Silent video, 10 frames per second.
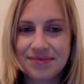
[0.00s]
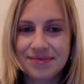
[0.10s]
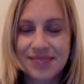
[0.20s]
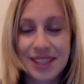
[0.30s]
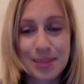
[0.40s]

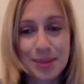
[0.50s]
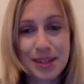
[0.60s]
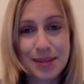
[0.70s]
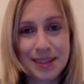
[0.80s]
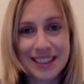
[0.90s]
that's pretty
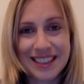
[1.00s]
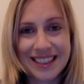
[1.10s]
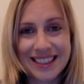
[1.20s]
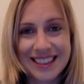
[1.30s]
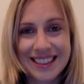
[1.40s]
much it.
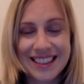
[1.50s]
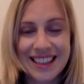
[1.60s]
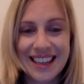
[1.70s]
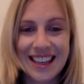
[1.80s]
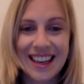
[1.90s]

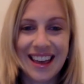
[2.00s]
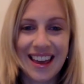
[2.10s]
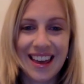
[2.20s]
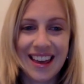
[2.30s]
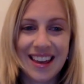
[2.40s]

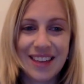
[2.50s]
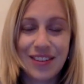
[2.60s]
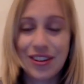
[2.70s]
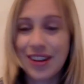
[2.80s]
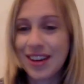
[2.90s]
If
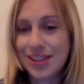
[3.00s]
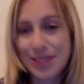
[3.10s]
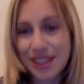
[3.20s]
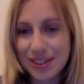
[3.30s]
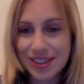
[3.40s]
you're
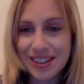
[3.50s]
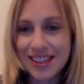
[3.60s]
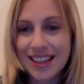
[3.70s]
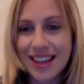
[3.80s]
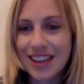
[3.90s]
interested
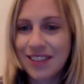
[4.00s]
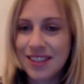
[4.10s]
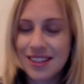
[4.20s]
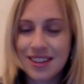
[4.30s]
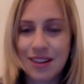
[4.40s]
in any of this
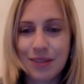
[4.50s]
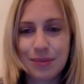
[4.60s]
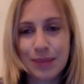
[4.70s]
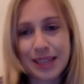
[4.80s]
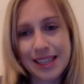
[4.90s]
stuff,
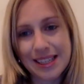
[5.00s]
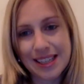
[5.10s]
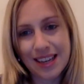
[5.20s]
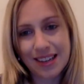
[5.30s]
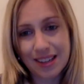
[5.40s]
please
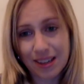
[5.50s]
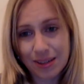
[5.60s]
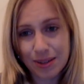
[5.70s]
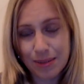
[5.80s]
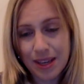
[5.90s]
get in touch
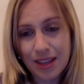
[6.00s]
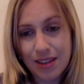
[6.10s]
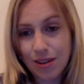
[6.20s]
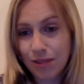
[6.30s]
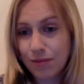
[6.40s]
with me. You
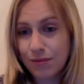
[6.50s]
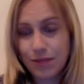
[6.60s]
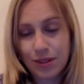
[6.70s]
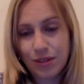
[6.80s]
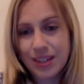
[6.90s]
can
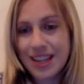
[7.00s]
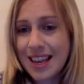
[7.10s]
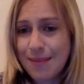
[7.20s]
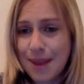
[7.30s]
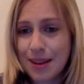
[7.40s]
feel free to
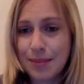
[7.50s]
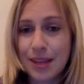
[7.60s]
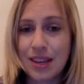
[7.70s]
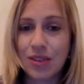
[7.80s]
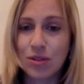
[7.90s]
email
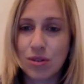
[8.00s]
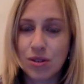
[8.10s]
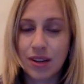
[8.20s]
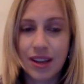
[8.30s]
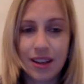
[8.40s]
me or
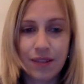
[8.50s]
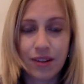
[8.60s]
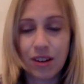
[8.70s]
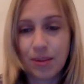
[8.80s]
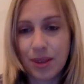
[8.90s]

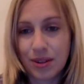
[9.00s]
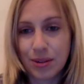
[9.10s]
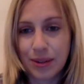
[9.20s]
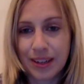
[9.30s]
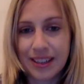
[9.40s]
follow me on
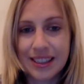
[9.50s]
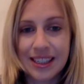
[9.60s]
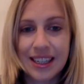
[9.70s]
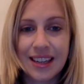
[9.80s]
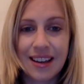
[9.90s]
Twitter
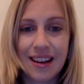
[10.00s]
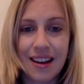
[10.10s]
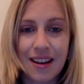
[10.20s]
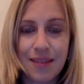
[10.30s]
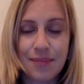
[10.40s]

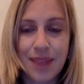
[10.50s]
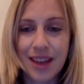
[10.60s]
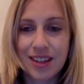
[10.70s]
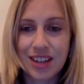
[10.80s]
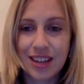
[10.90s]
at
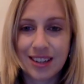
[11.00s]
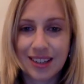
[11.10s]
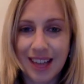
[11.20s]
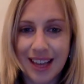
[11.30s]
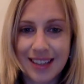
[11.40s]

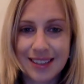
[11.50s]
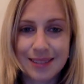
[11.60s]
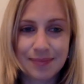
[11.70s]
Delhaize.